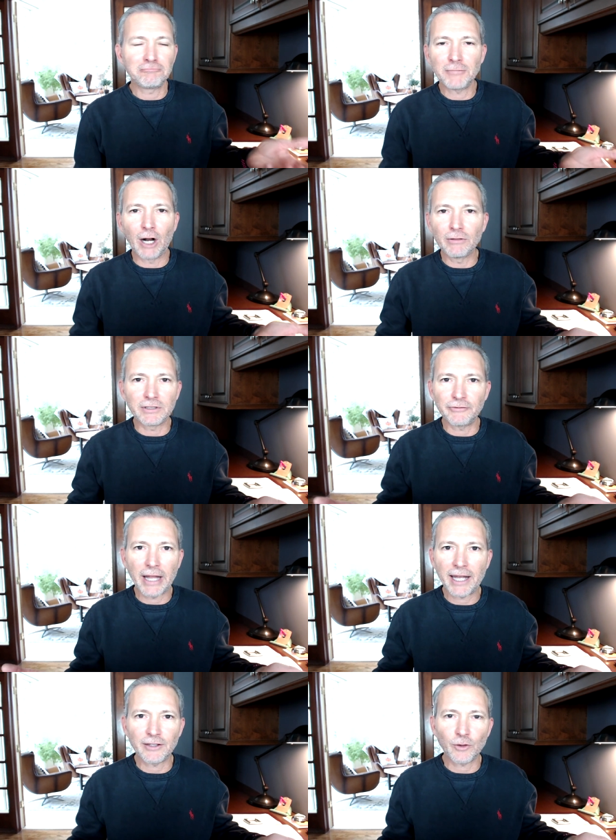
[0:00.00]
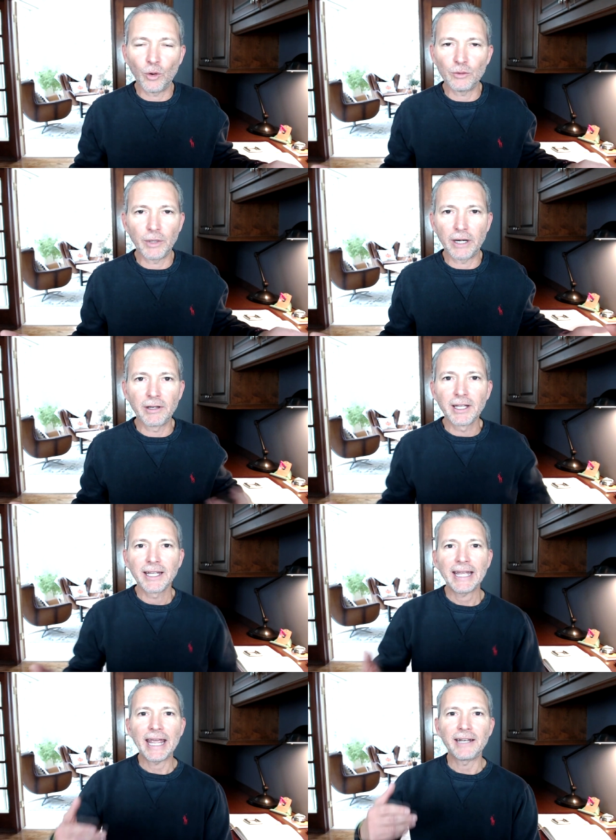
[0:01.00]
you know it's flat, it's cold, whatever,
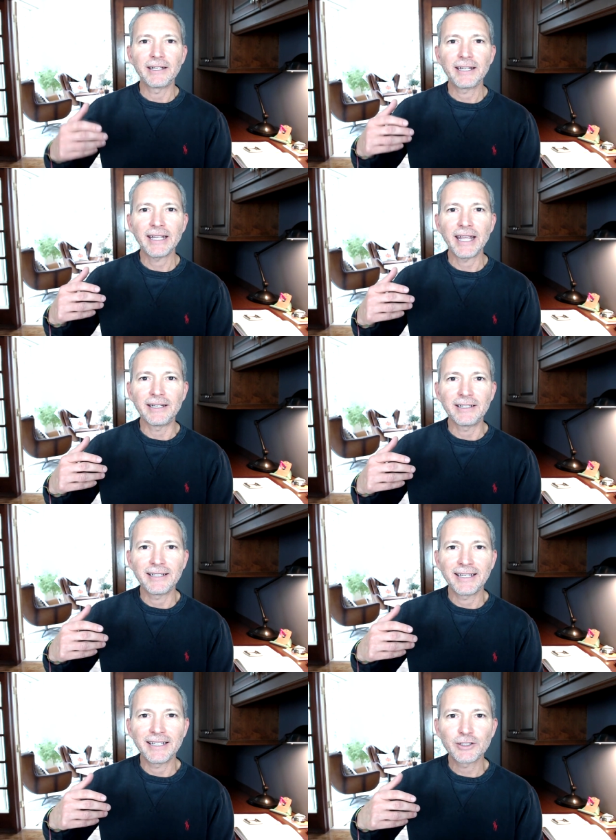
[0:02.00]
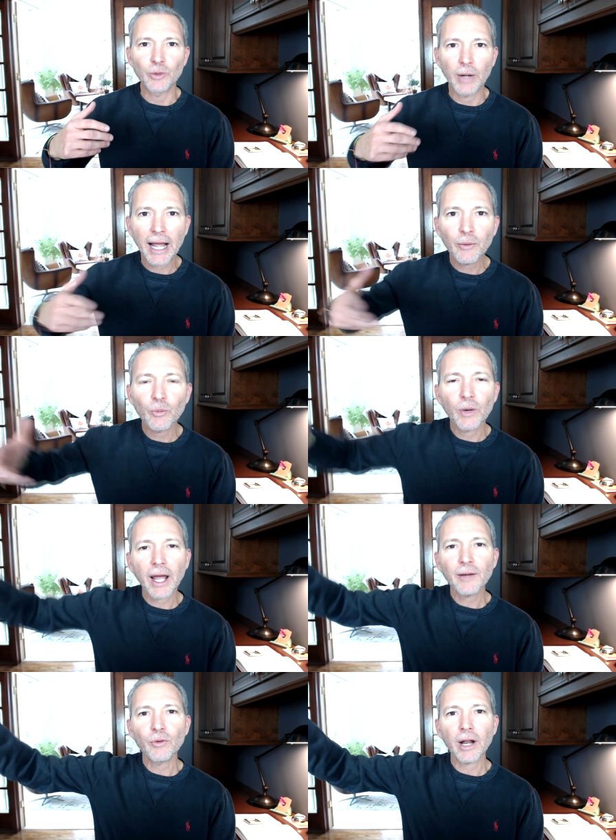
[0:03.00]
and and. So when I, when
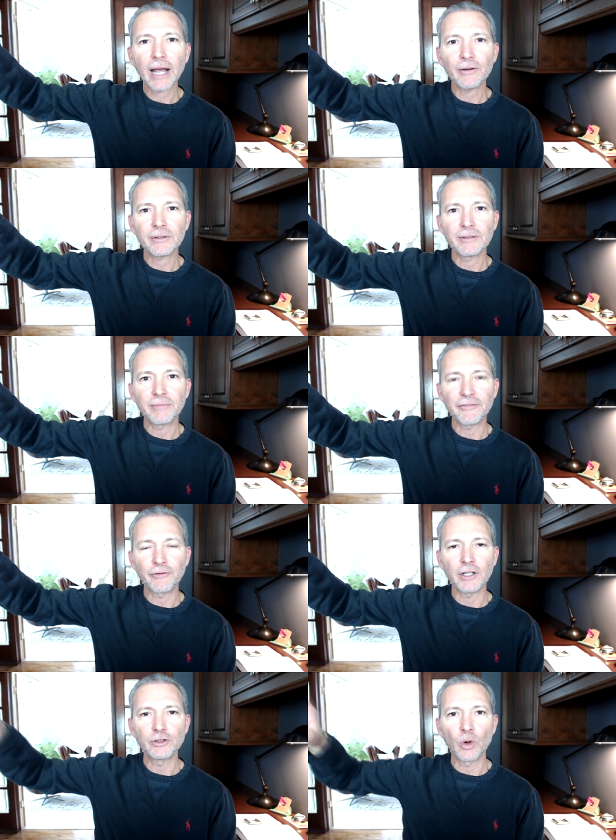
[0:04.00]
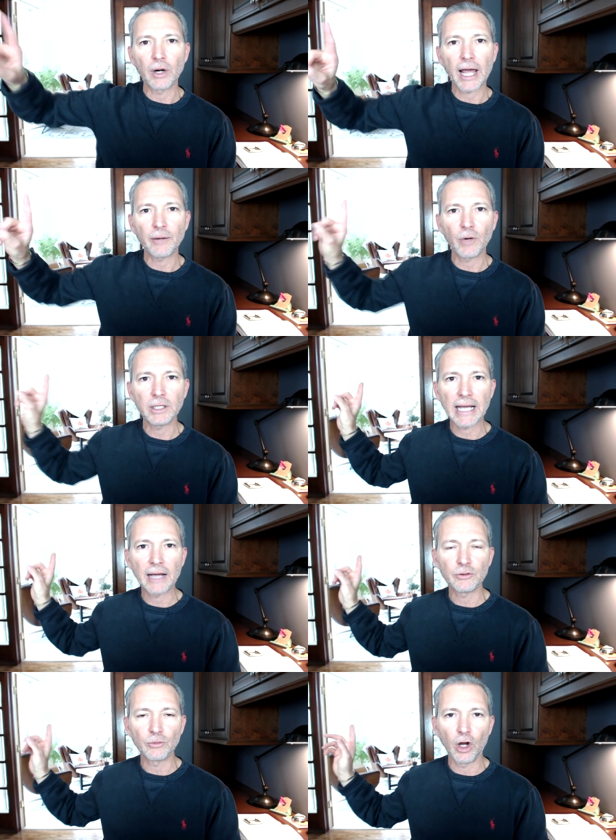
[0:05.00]
I run out my front door and I run
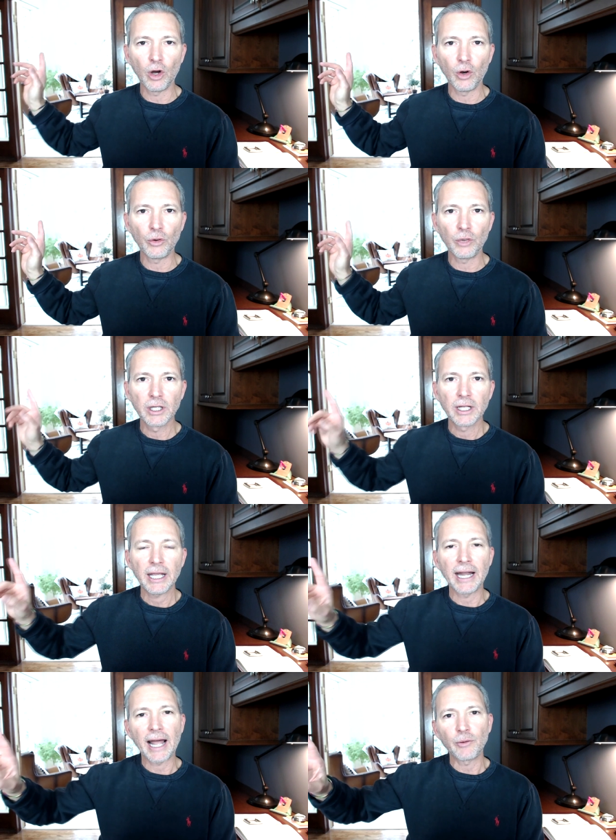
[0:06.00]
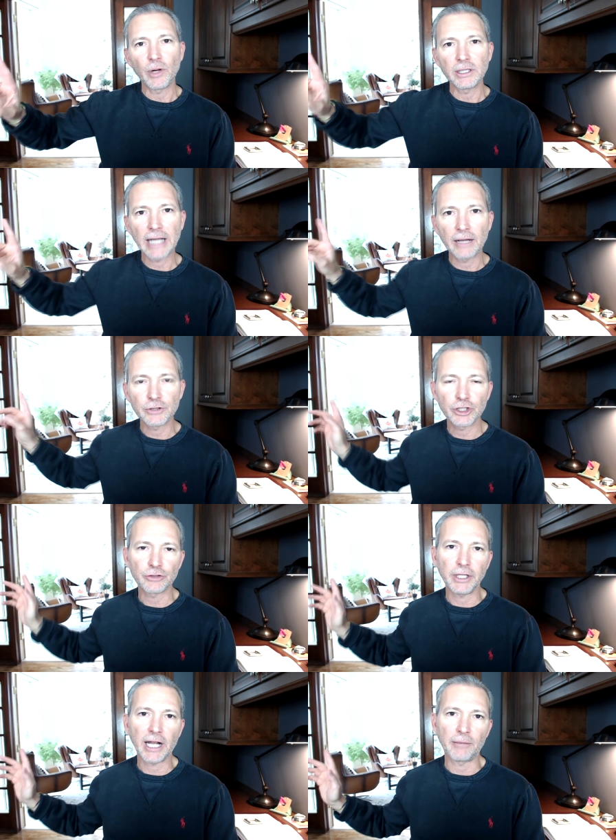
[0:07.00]
down the road and I run down the
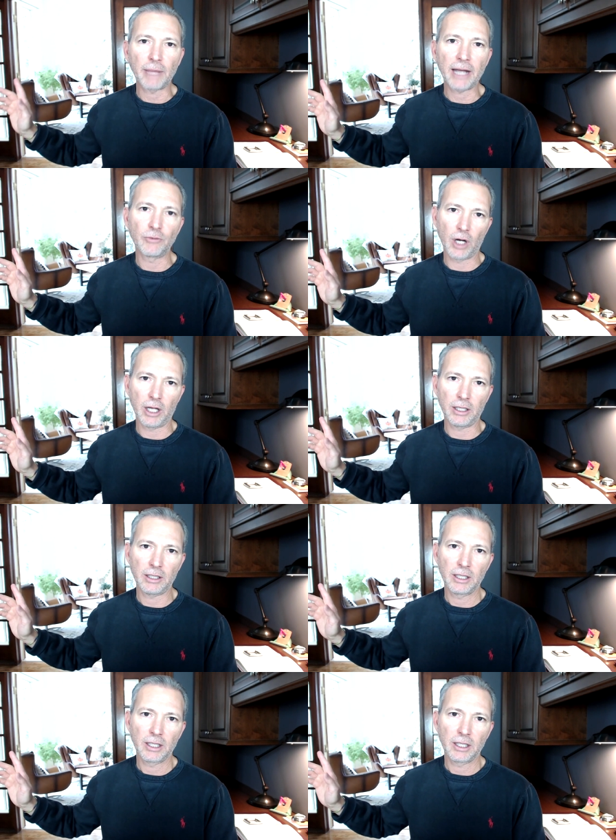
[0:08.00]
street on my run,